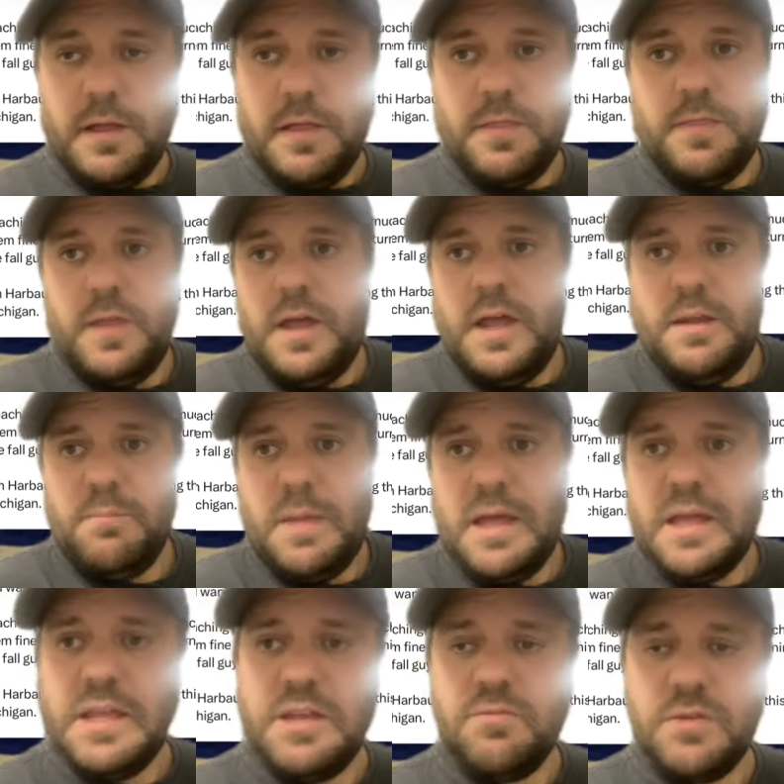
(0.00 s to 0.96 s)
They
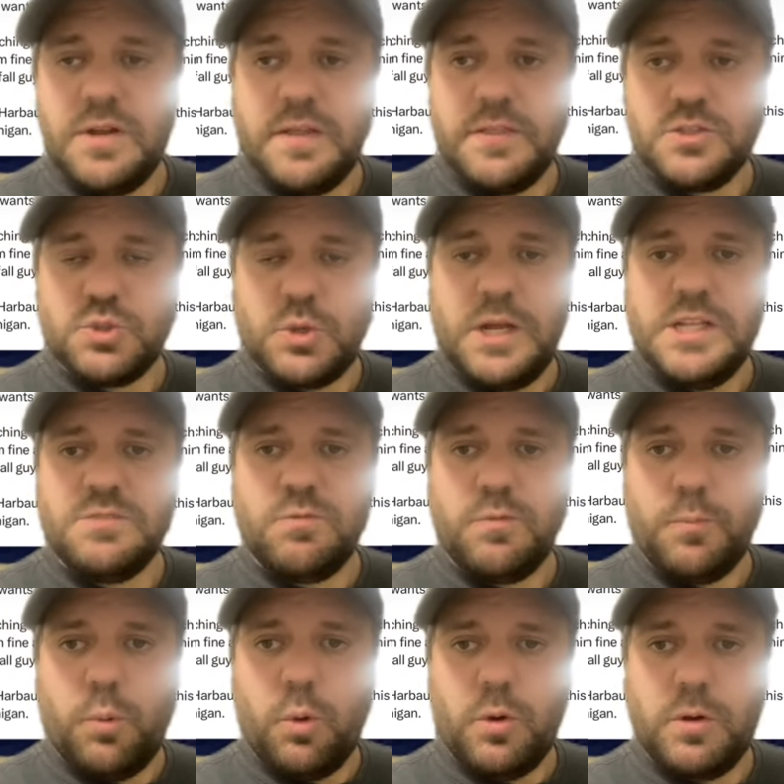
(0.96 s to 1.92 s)
may even hit the transfer
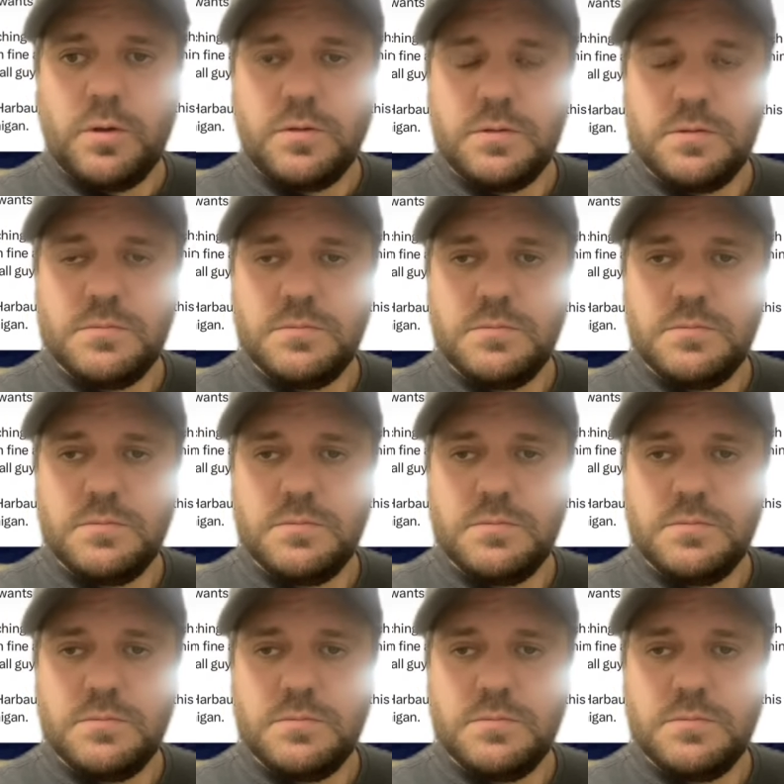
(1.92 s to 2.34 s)
portal.